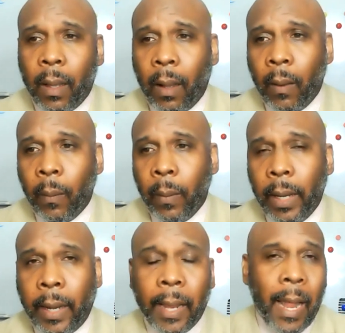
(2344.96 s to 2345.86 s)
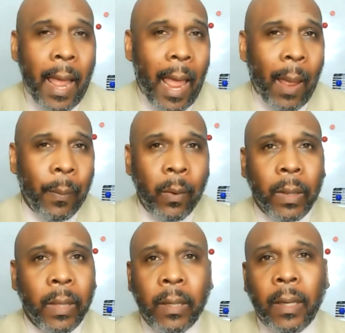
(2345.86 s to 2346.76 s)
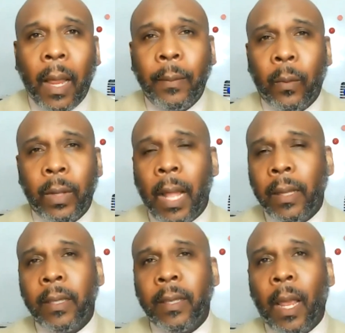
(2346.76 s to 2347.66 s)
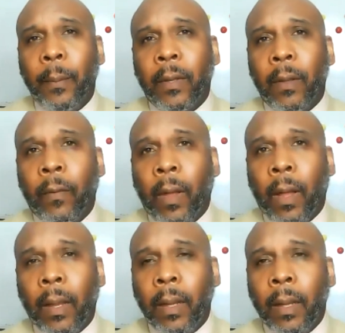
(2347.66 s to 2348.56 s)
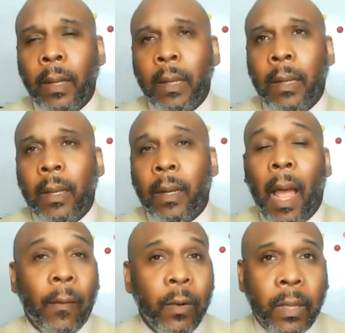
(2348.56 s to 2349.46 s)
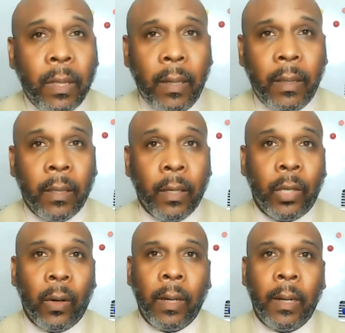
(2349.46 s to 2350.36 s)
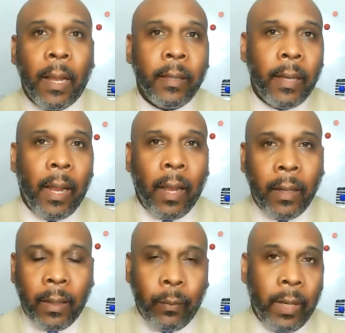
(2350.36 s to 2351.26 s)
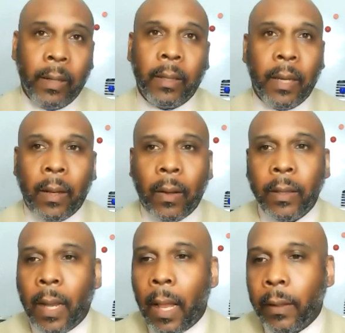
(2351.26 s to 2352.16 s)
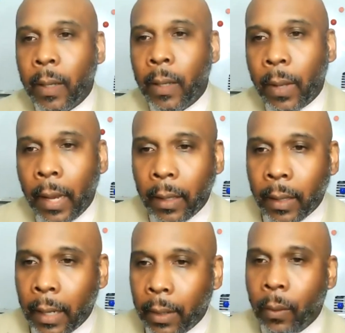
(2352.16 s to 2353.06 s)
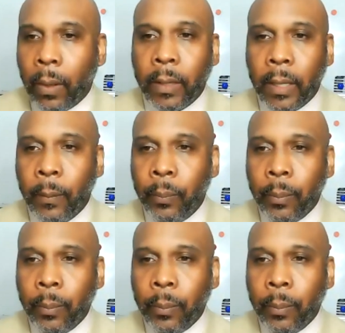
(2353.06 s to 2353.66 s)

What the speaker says: It cannot happen with without these types of conversations, and certainly not and we need to stand on scholarship like yours. And